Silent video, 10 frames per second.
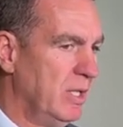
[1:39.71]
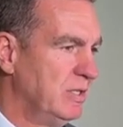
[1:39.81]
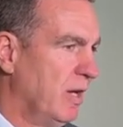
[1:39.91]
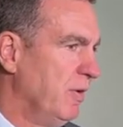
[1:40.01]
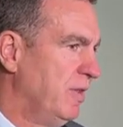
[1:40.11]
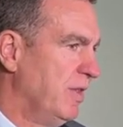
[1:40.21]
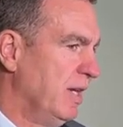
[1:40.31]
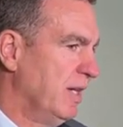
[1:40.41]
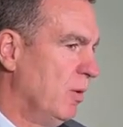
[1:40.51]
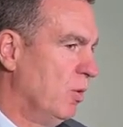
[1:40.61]
he's
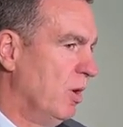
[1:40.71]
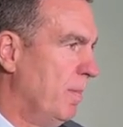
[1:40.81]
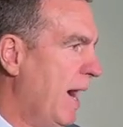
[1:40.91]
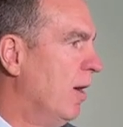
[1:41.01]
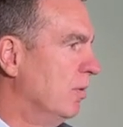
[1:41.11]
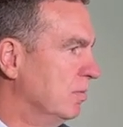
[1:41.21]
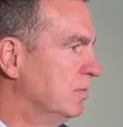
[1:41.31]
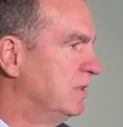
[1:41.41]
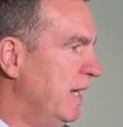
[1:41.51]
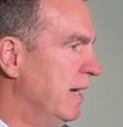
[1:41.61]
everything that we're about,
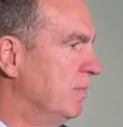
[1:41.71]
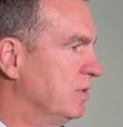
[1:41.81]
Sam.